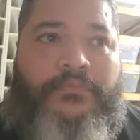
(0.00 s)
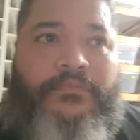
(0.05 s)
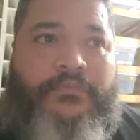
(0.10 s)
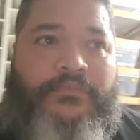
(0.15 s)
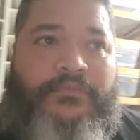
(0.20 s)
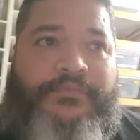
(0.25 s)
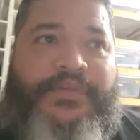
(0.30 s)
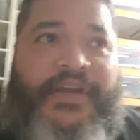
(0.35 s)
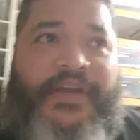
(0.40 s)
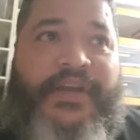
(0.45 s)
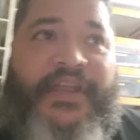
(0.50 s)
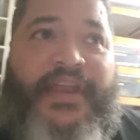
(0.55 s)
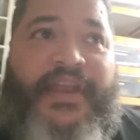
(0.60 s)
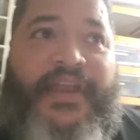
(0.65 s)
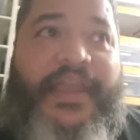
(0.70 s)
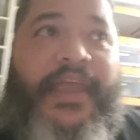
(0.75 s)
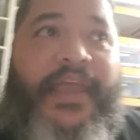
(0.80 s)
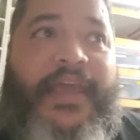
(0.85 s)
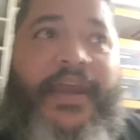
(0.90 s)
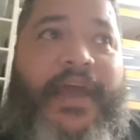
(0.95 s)
but then
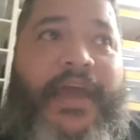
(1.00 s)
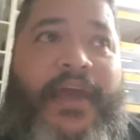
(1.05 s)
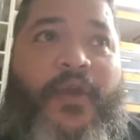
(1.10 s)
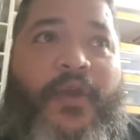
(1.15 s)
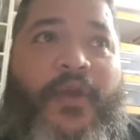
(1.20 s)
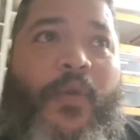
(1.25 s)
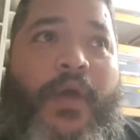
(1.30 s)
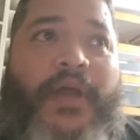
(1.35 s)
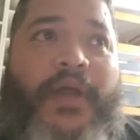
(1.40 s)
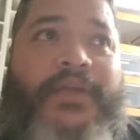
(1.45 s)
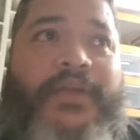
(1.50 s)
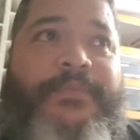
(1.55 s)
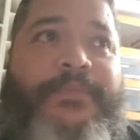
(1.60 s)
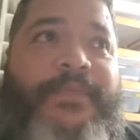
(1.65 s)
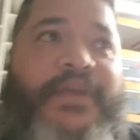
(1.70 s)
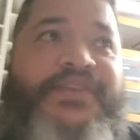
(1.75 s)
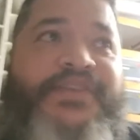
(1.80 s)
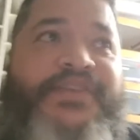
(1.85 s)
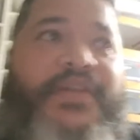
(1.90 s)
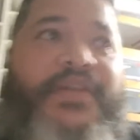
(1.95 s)
again, I don't want to
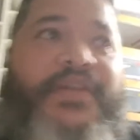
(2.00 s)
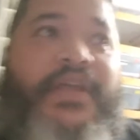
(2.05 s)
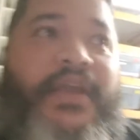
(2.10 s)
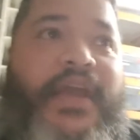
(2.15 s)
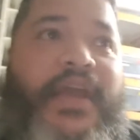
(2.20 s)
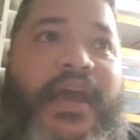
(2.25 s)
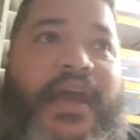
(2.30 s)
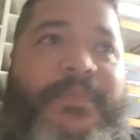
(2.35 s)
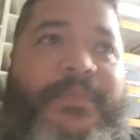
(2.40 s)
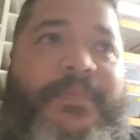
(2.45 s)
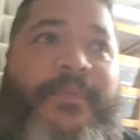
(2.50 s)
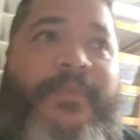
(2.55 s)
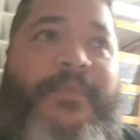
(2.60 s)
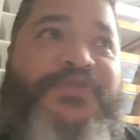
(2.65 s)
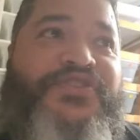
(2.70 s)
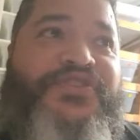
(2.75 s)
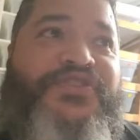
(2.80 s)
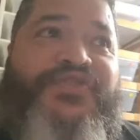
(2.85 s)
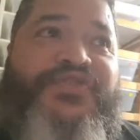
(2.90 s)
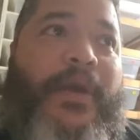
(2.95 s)
basically a lot of people
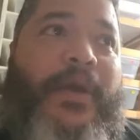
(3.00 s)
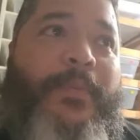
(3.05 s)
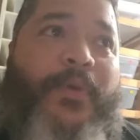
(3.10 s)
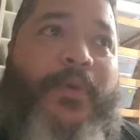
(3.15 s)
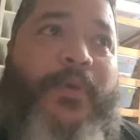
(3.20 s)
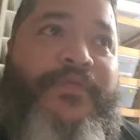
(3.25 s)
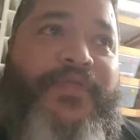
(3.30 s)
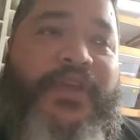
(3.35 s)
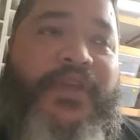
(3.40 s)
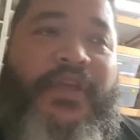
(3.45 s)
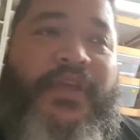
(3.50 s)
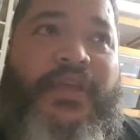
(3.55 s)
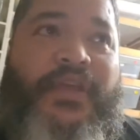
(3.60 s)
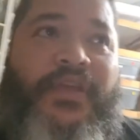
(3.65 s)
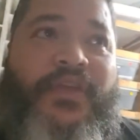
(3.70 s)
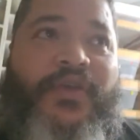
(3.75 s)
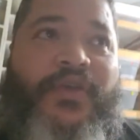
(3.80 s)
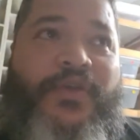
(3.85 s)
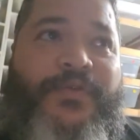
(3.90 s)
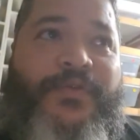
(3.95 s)
just drop off the,